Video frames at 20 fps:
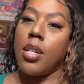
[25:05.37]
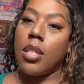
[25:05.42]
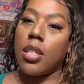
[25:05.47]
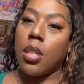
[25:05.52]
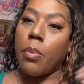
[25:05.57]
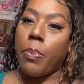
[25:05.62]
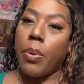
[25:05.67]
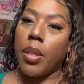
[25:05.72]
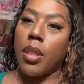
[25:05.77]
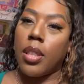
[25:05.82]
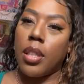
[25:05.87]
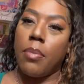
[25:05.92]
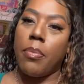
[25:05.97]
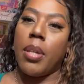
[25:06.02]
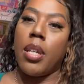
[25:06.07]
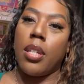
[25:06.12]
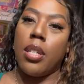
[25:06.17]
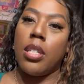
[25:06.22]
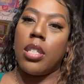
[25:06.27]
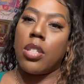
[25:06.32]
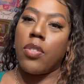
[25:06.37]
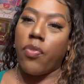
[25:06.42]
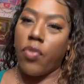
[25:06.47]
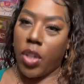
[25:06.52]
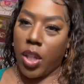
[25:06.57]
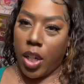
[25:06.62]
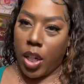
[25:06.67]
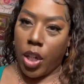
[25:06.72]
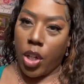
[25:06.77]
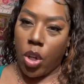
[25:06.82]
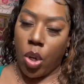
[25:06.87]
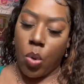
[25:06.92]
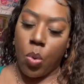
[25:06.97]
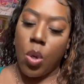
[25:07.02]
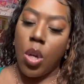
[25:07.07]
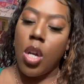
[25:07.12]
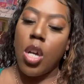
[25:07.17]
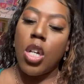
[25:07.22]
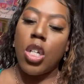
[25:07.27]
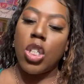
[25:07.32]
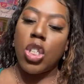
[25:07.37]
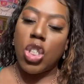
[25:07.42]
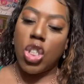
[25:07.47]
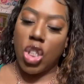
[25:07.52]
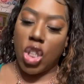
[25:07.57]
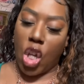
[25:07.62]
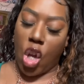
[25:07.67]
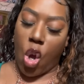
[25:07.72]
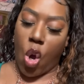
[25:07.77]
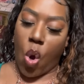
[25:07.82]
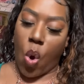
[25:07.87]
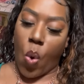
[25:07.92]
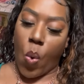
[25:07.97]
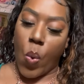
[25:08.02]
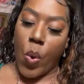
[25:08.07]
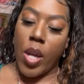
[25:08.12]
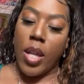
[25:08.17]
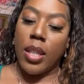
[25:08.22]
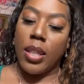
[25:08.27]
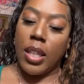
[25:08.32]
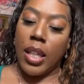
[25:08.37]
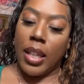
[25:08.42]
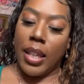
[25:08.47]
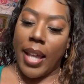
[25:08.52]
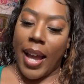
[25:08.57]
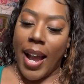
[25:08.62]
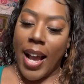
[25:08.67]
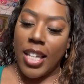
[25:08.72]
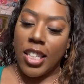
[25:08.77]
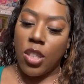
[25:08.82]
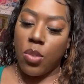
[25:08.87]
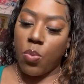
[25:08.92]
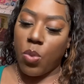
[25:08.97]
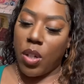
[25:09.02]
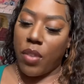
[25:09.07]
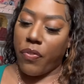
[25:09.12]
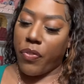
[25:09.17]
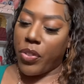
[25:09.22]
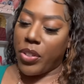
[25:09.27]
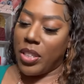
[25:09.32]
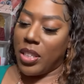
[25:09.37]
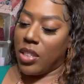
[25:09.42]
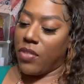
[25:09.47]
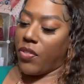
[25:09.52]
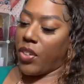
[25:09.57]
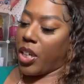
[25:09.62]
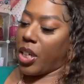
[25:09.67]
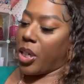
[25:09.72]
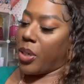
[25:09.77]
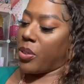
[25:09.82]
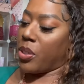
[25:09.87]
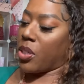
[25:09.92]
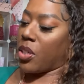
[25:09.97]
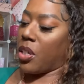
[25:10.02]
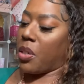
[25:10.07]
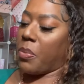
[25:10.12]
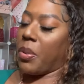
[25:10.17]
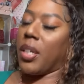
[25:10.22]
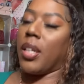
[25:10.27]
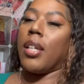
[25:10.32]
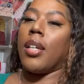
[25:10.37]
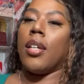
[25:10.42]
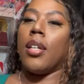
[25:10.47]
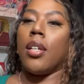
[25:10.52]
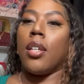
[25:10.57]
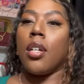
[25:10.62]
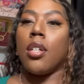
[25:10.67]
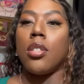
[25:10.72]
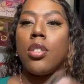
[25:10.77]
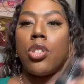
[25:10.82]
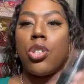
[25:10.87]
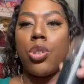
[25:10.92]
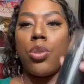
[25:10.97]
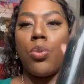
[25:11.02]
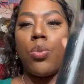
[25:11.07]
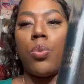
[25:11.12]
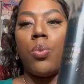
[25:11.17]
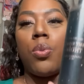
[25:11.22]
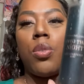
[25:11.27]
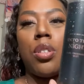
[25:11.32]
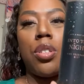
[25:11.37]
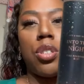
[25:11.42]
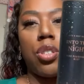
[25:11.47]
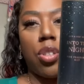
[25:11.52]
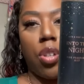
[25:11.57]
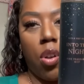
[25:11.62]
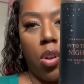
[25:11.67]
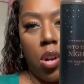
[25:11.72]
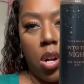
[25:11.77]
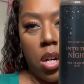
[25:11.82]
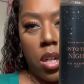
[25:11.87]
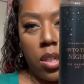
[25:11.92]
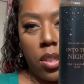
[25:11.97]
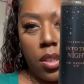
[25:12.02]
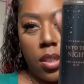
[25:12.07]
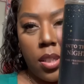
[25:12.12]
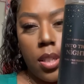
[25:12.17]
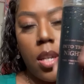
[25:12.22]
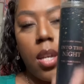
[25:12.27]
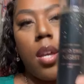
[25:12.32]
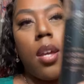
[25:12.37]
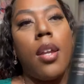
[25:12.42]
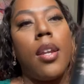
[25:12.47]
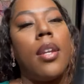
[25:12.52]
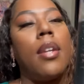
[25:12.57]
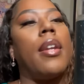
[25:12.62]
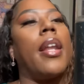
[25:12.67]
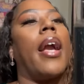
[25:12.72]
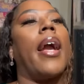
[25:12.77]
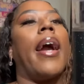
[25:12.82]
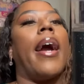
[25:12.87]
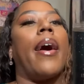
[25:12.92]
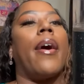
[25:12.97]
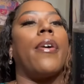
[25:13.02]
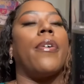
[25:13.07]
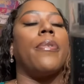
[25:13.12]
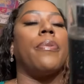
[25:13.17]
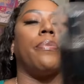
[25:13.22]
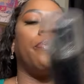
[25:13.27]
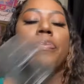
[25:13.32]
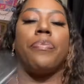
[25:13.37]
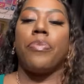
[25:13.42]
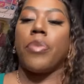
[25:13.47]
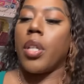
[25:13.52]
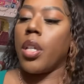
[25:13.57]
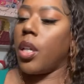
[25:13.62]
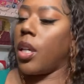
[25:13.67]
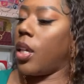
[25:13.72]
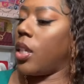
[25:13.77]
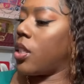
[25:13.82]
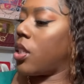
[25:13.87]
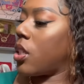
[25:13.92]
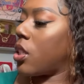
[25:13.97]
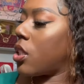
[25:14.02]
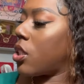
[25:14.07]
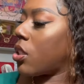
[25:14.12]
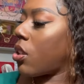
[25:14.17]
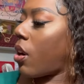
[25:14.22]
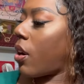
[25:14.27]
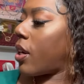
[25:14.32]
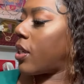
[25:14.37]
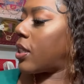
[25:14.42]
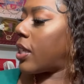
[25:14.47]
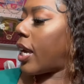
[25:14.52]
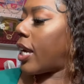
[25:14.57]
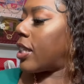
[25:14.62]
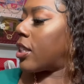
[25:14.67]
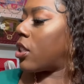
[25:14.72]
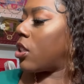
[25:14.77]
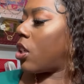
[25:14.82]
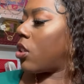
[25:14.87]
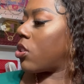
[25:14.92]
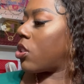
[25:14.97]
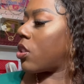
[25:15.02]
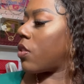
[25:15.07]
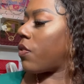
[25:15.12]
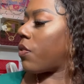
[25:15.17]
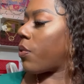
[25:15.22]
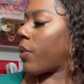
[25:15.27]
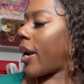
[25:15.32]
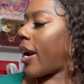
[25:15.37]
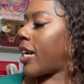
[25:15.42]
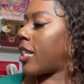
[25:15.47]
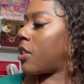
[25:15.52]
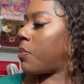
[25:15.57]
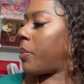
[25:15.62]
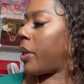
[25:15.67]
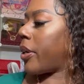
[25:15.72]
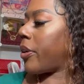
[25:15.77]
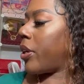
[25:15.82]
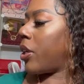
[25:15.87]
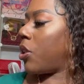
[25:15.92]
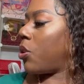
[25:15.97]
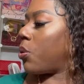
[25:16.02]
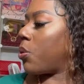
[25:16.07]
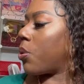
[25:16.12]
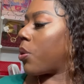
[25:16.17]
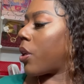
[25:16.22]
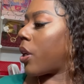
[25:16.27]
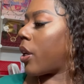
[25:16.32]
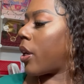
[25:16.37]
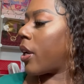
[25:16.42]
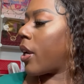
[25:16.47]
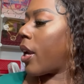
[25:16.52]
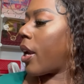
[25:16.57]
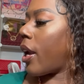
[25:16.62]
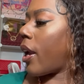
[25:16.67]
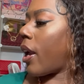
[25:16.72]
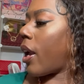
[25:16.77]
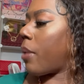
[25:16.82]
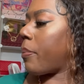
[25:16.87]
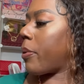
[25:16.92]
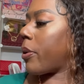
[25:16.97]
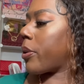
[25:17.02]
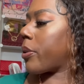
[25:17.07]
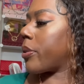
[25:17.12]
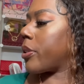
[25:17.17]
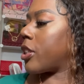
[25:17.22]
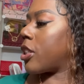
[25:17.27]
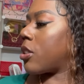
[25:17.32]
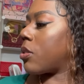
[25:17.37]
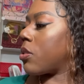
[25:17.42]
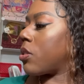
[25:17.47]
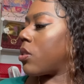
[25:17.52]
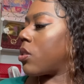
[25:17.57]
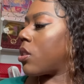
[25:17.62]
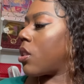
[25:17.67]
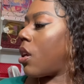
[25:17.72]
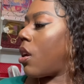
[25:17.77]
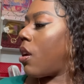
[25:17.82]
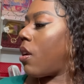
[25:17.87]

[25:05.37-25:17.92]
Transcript: to put them in this video. So the last one for this video is going to be Into the Stars. Now, Into the Stars has notes of raspberry noir, amber crystals,